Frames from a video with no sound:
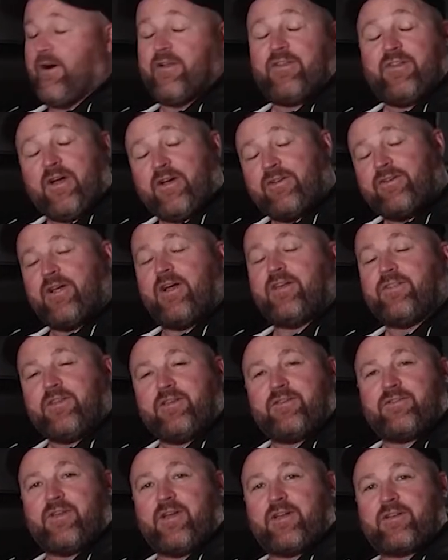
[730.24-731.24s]
I don't know the
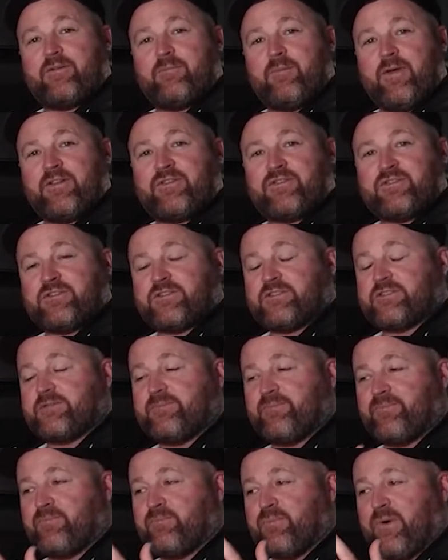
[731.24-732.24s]
exact dimensions,
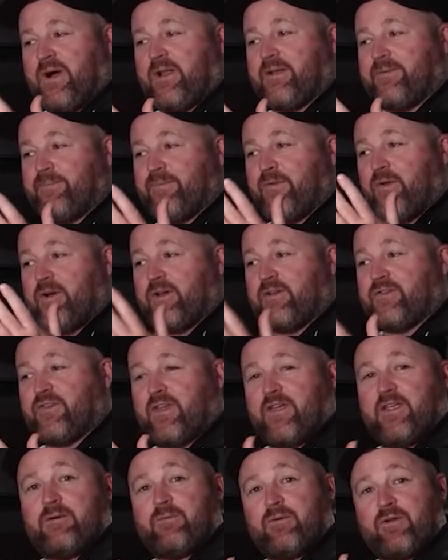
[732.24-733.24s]
but I can
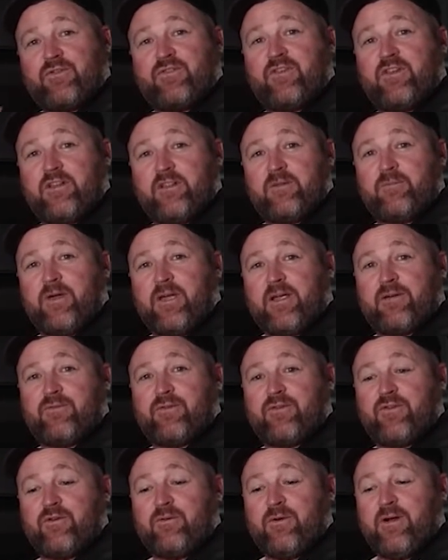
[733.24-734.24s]
tell you when I sit in the back of a
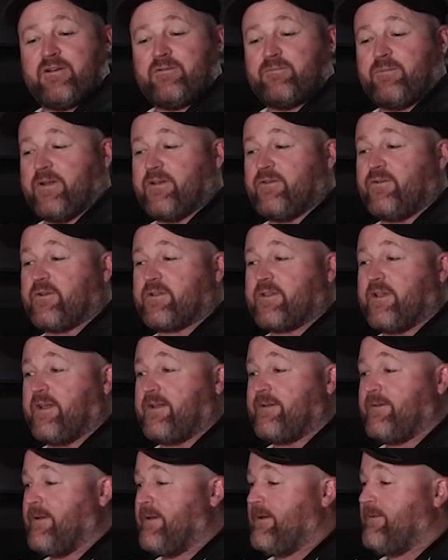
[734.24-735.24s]
200 one like
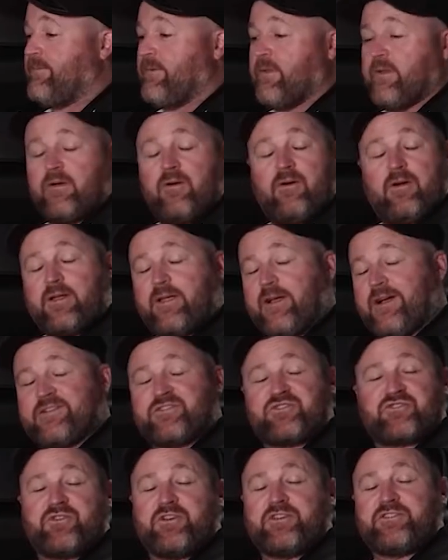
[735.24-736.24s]
that, I can't
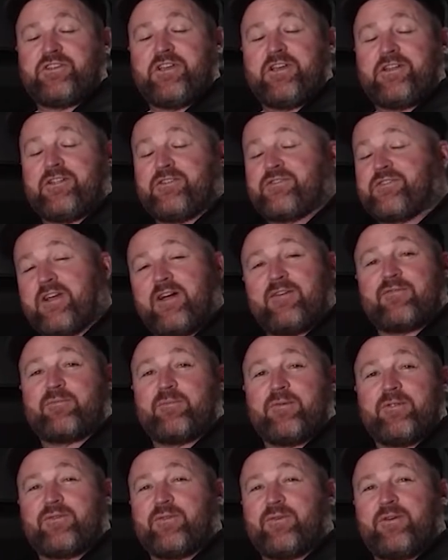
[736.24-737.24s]
stretch out as
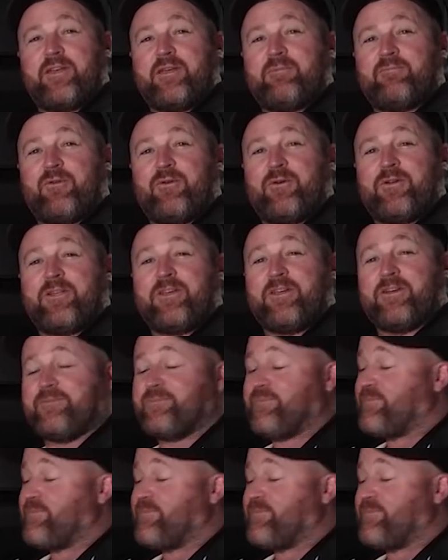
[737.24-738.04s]
comfortable as I am right now.